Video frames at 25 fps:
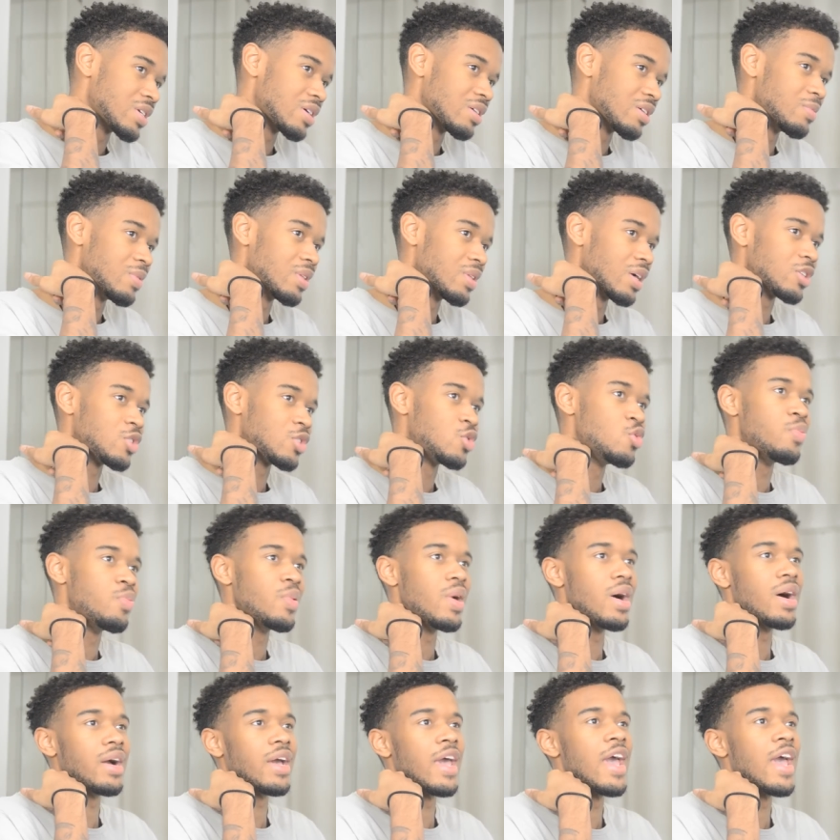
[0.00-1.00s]
was telling me, like,
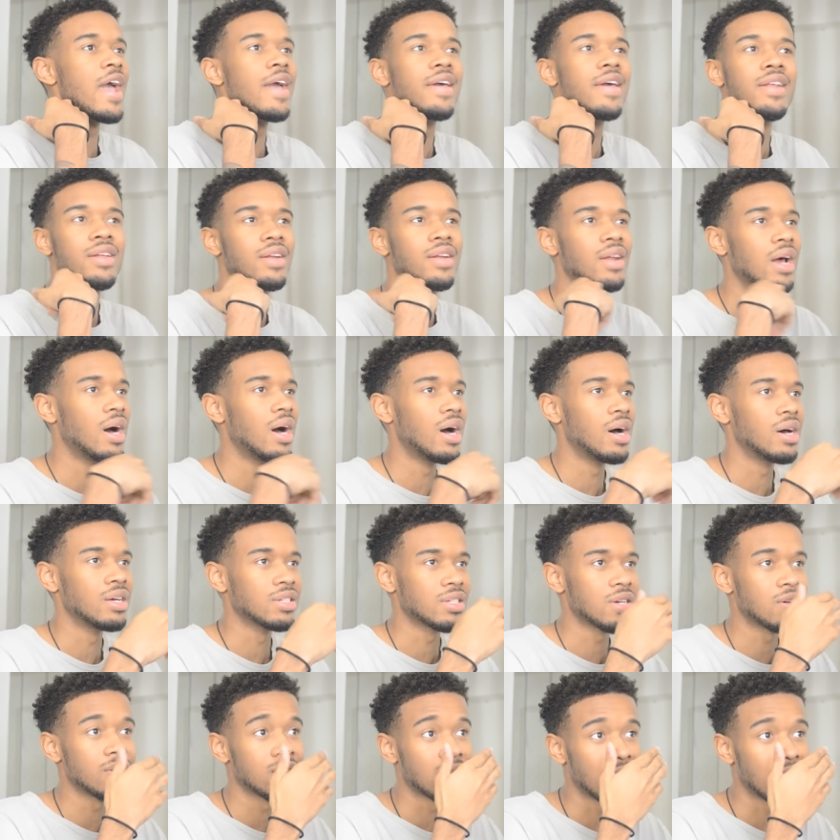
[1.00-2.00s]
Tupac hated
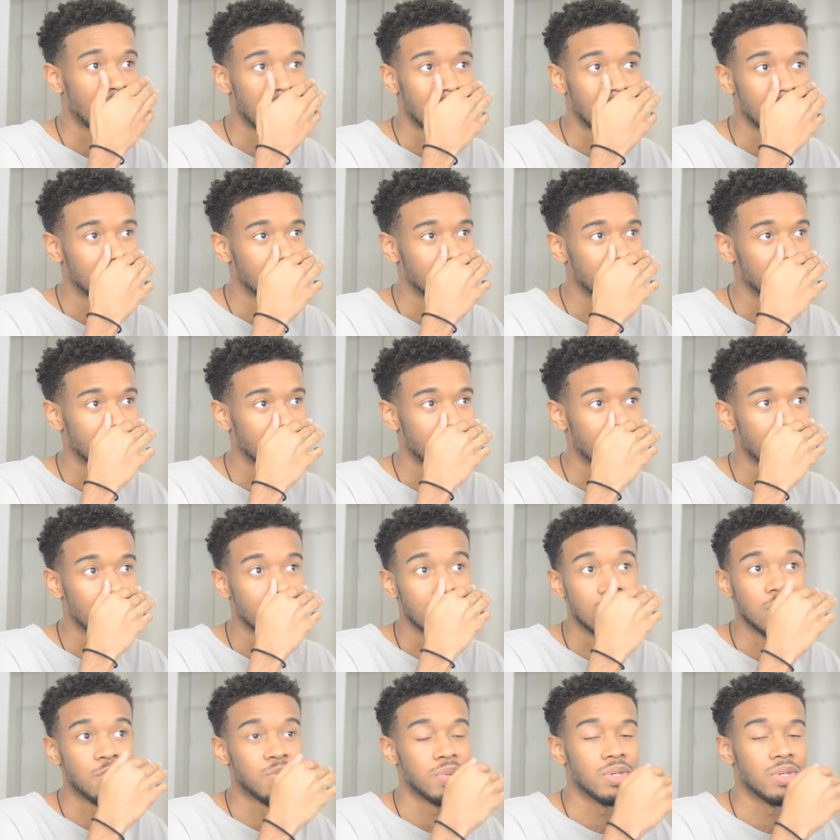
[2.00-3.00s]
Nas. I was like, I don't even
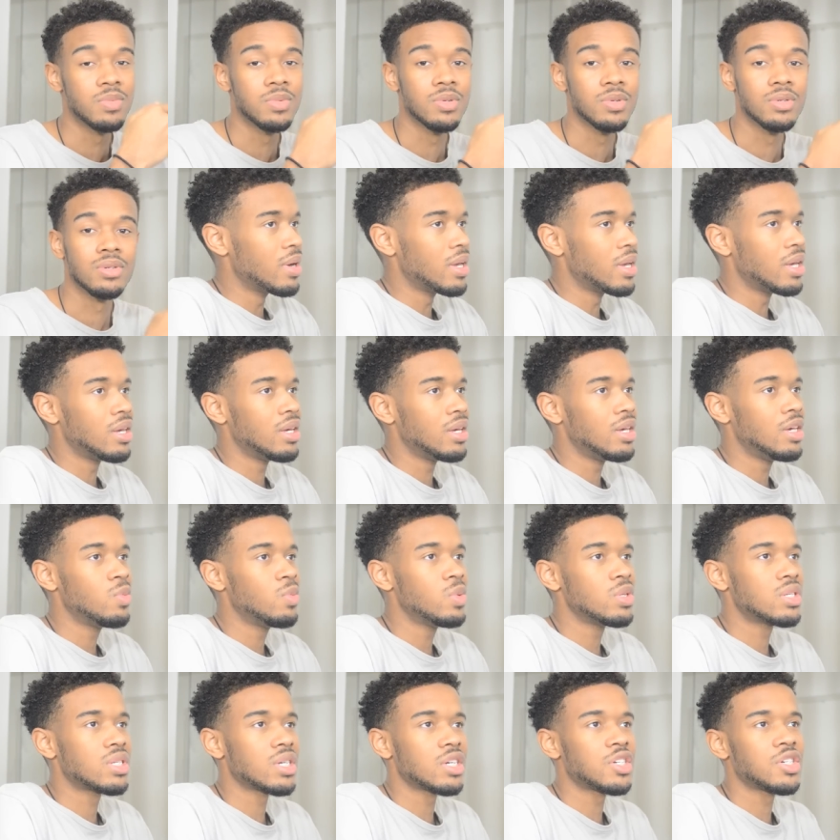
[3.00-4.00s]
know these people. But he
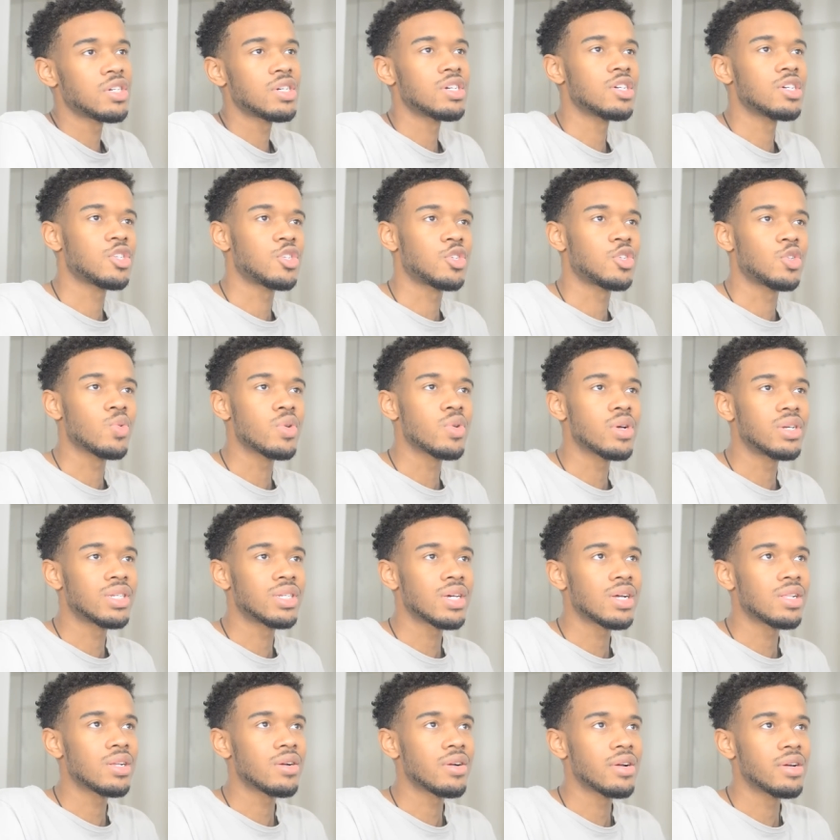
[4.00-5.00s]
was such a good
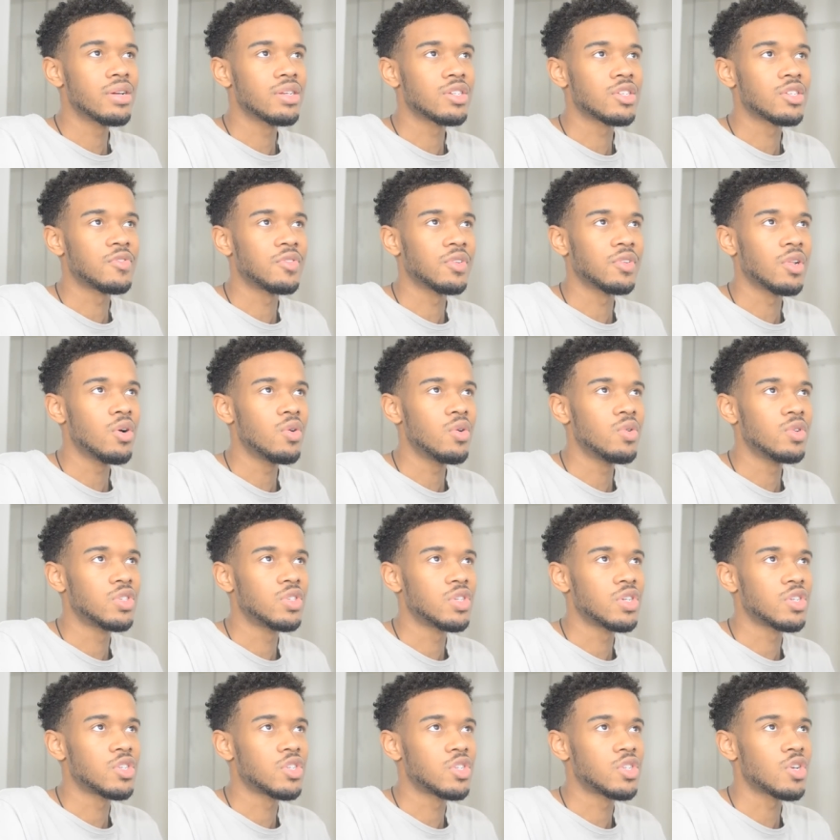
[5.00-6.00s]
storyteller, and his flow
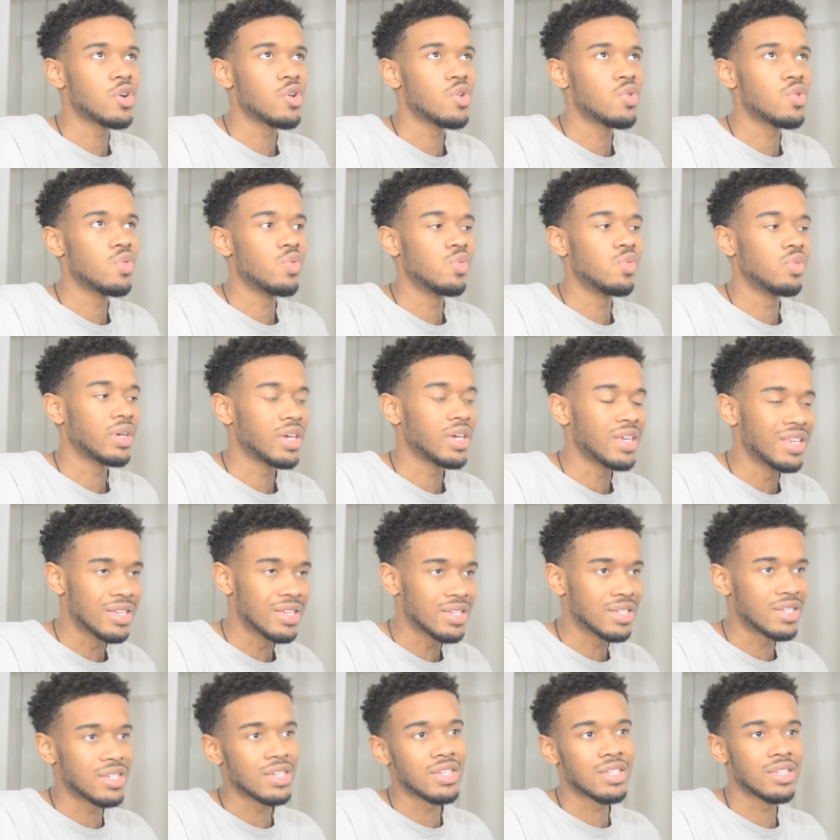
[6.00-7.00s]
was just so
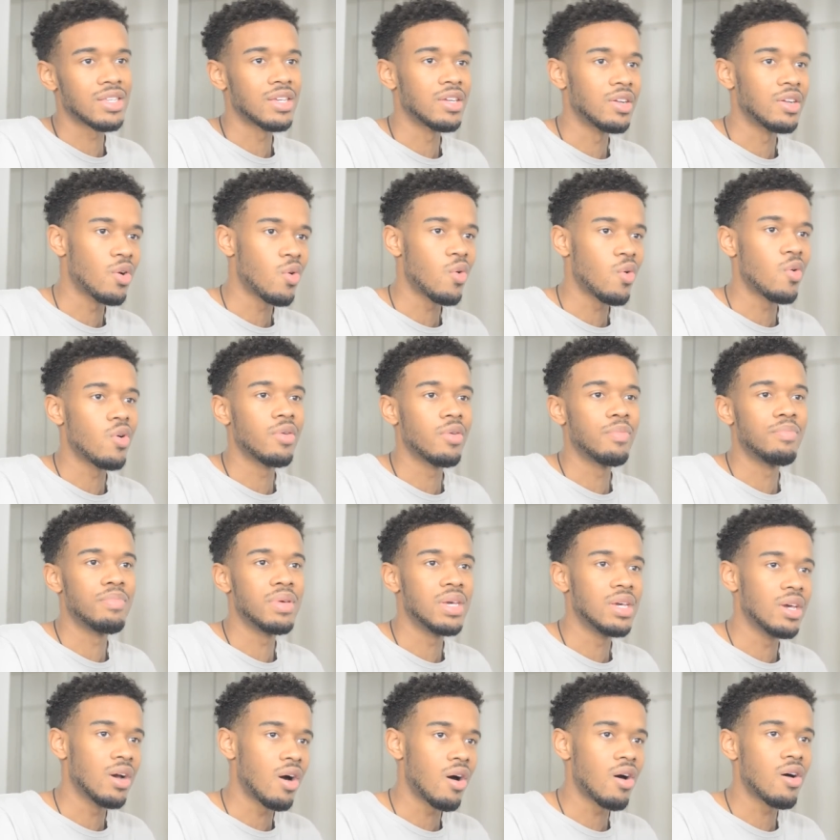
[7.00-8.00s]
consistent on
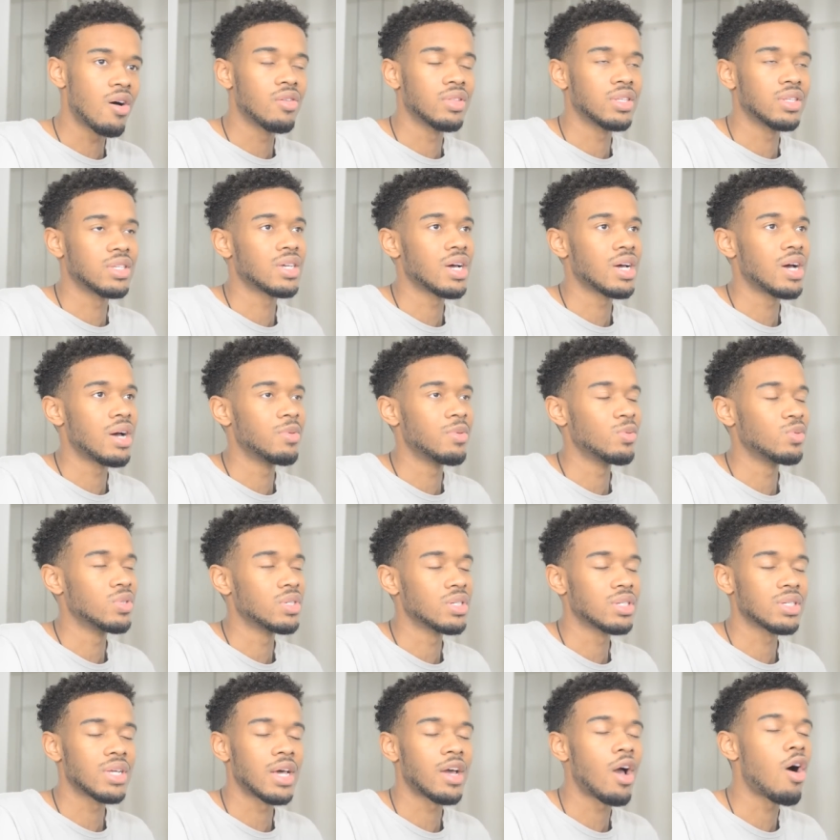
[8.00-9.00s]
beat all the time. It
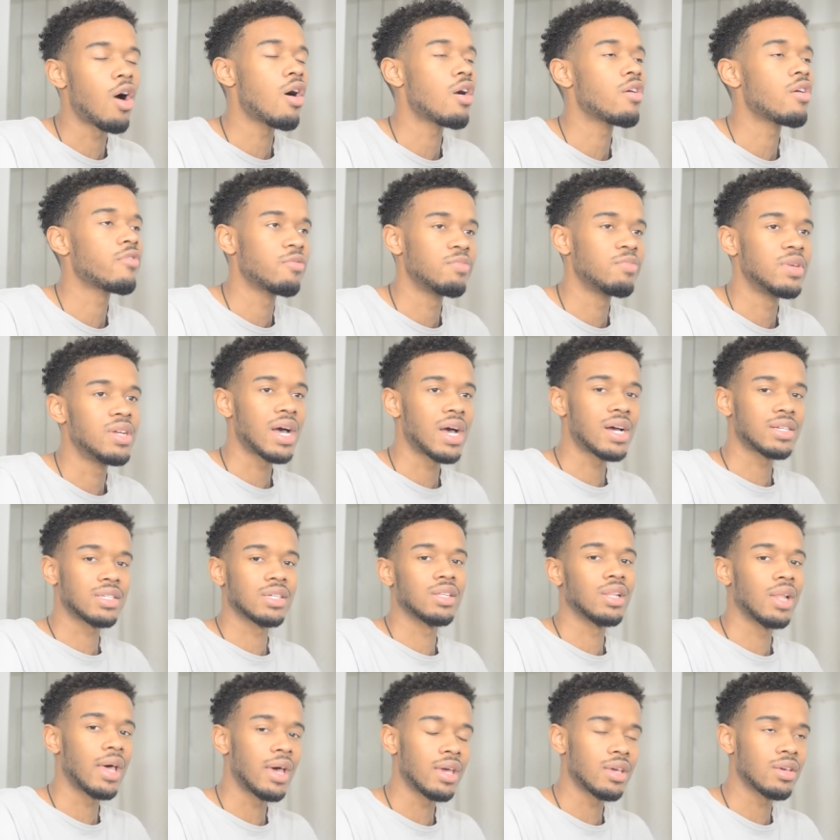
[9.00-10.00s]
was just, like, hard for me not
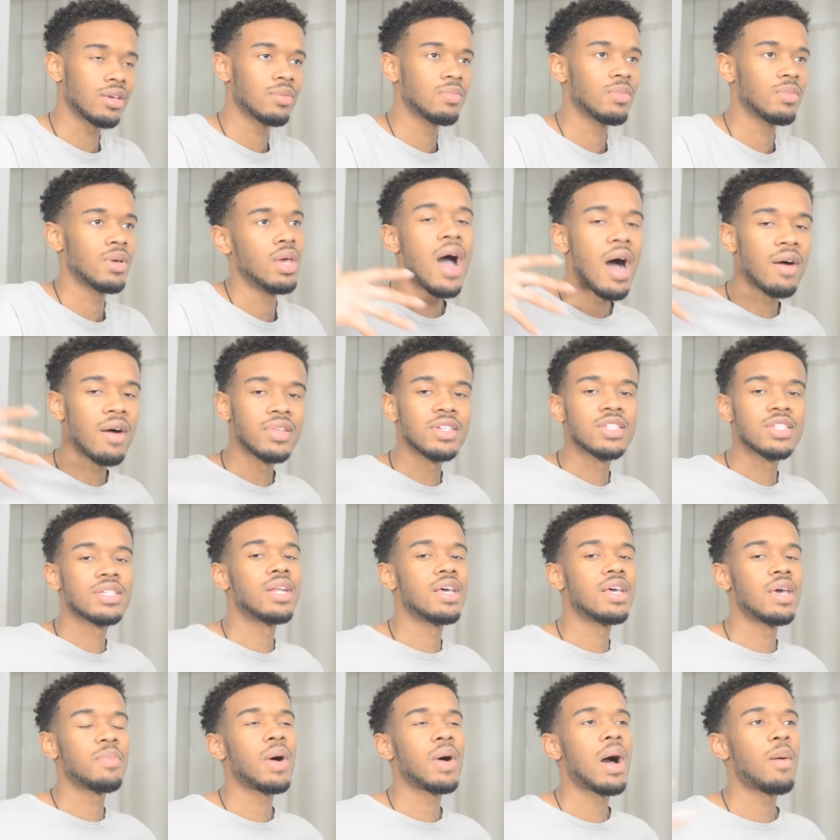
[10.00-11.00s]
to like him. I've
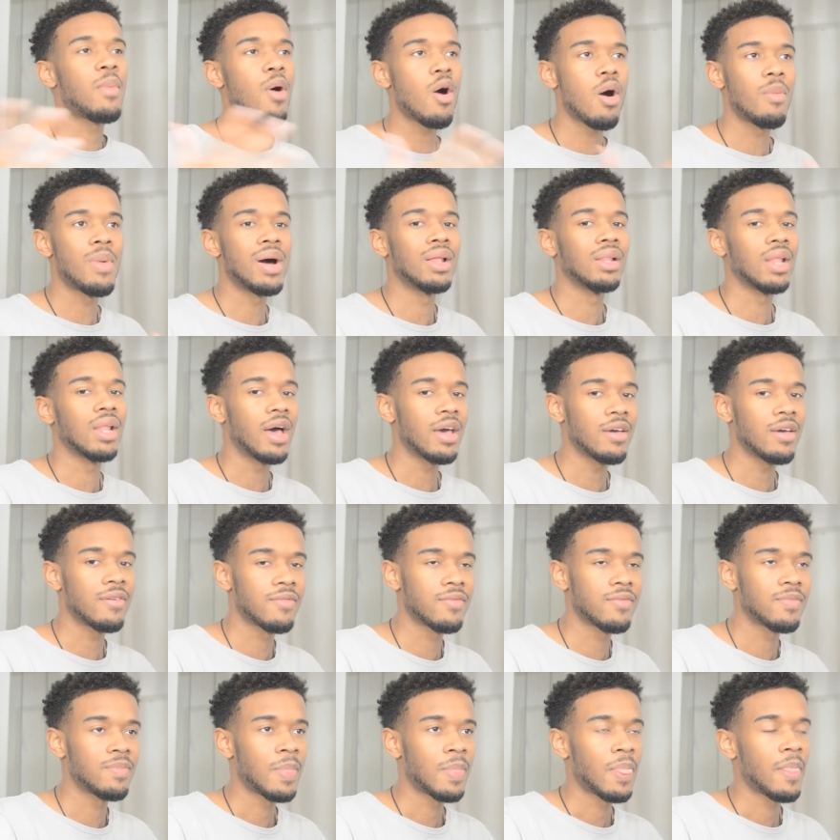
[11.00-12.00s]
listened to hip hop all my
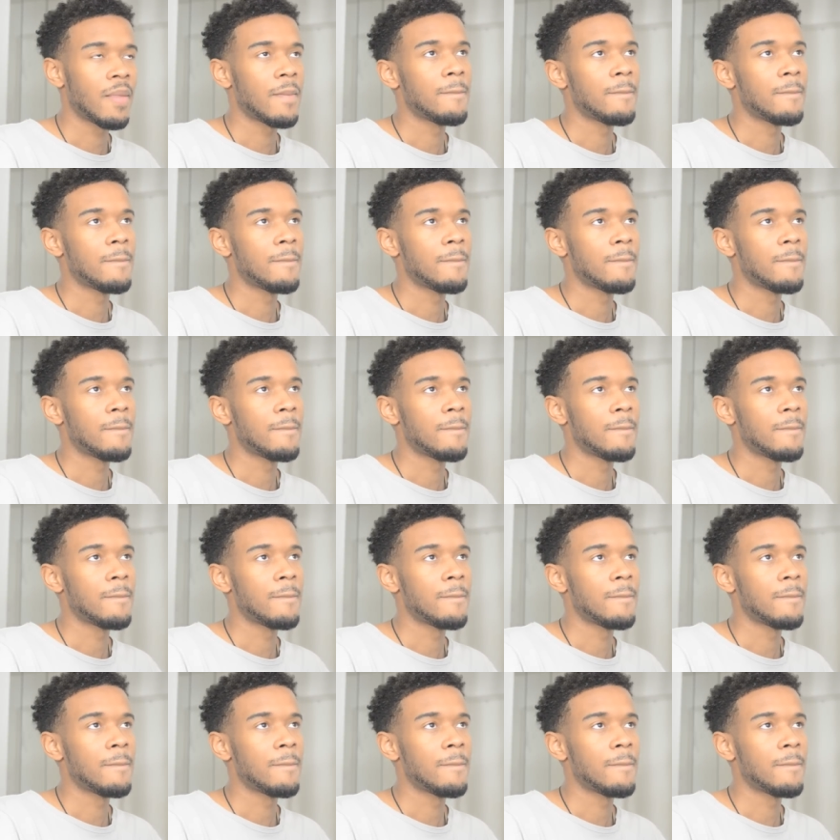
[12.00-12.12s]
life,